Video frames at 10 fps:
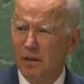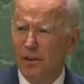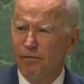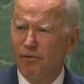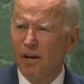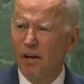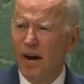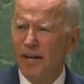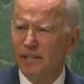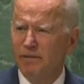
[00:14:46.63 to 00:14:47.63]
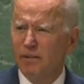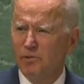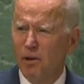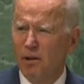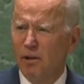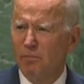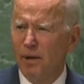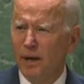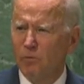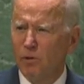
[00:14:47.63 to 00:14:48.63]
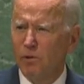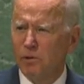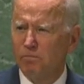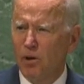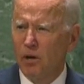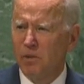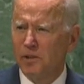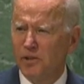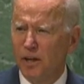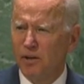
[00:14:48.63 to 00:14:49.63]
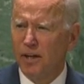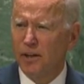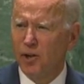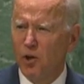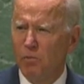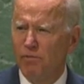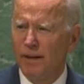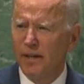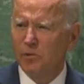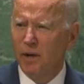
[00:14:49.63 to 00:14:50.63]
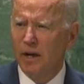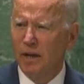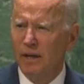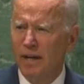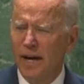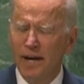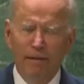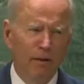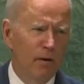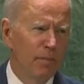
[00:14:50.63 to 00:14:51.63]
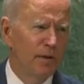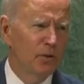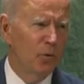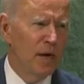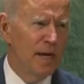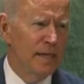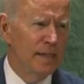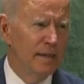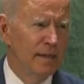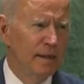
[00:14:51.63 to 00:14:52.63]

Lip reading: On the front lines of this struggle in Belarus, Burma, Syria, Cuba, Venezuela, and everywhere in between.